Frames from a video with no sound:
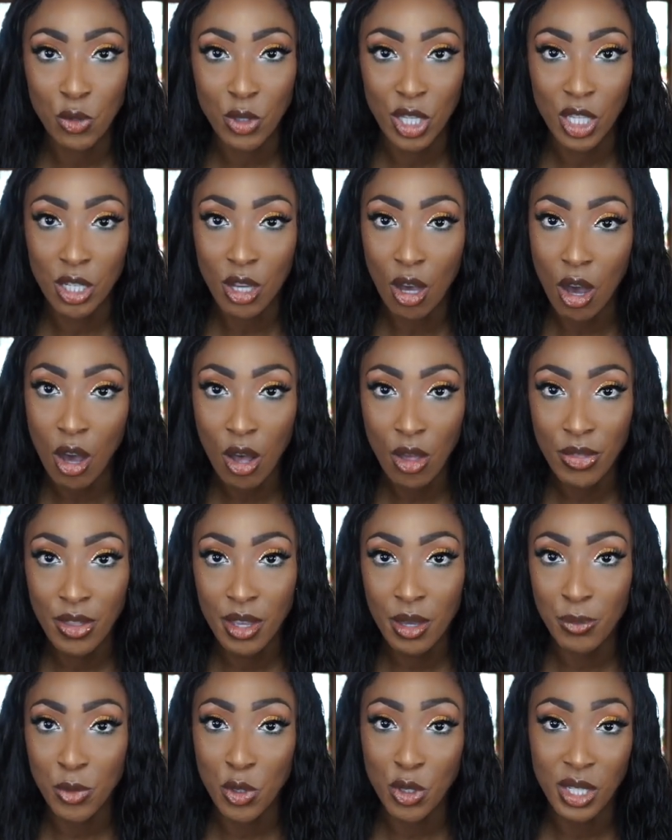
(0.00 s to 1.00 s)
You can call
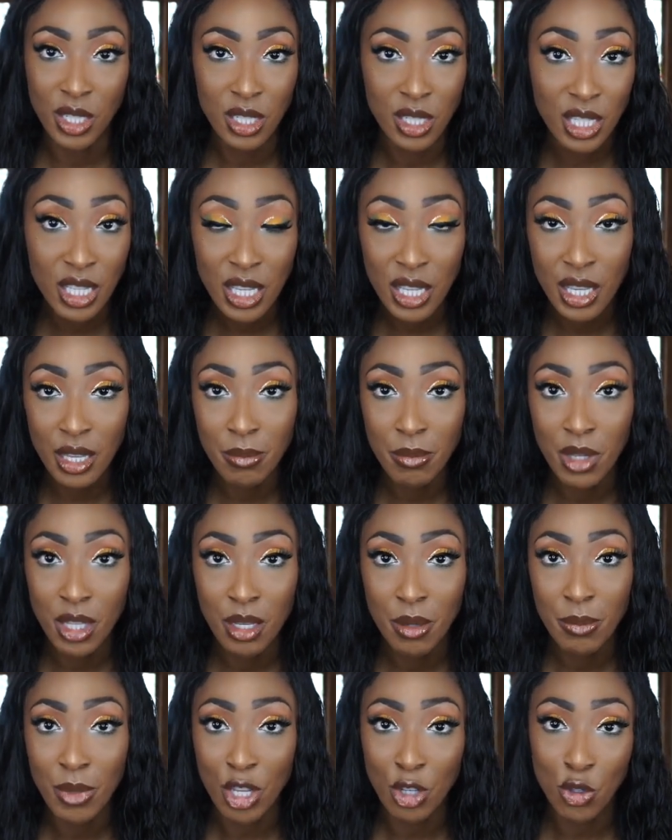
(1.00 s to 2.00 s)
them, you can DM them.